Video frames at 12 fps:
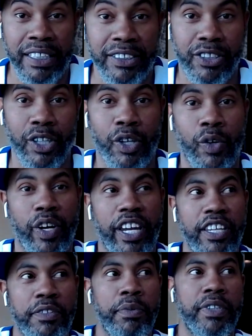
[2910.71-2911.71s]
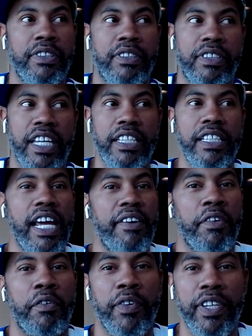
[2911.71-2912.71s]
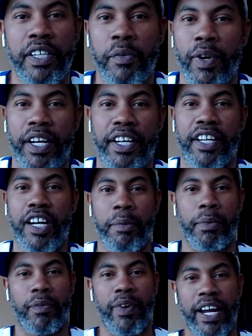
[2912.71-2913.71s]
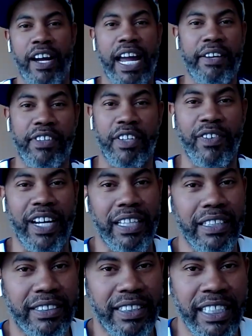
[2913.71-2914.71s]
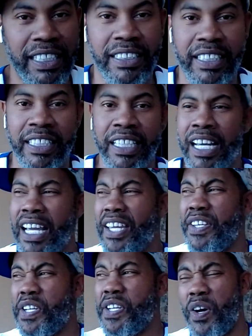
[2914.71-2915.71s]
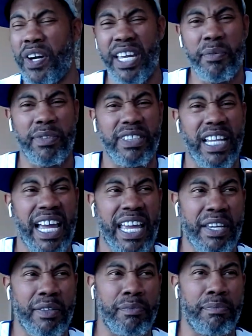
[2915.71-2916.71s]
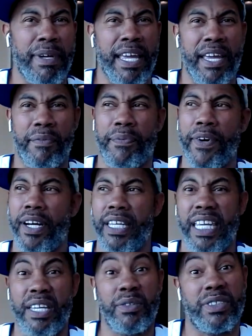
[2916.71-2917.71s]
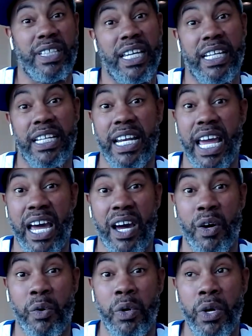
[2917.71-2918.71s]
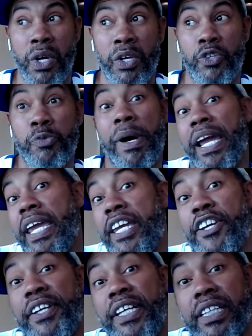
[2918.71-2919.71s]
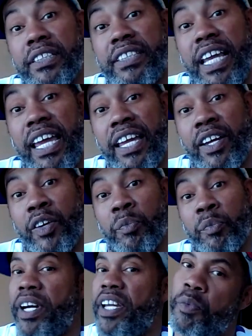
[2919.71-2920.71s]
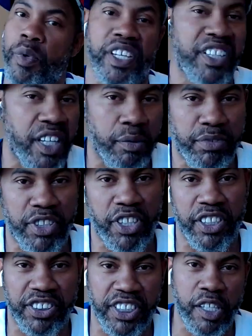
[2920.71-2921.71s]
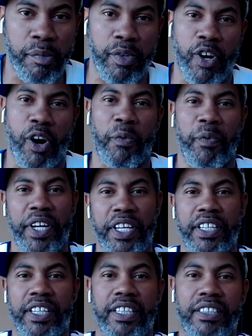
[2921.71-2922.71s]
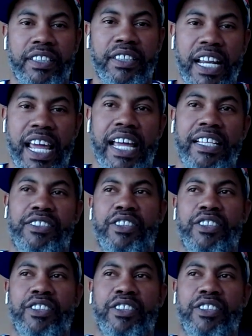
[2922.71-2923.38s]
So he was he never really wanted to come around after the regular season. You know, it was like, man, fuck it. He was in and out. You might hear he in town, but he wouldn't come to the gym or the arena, this and that.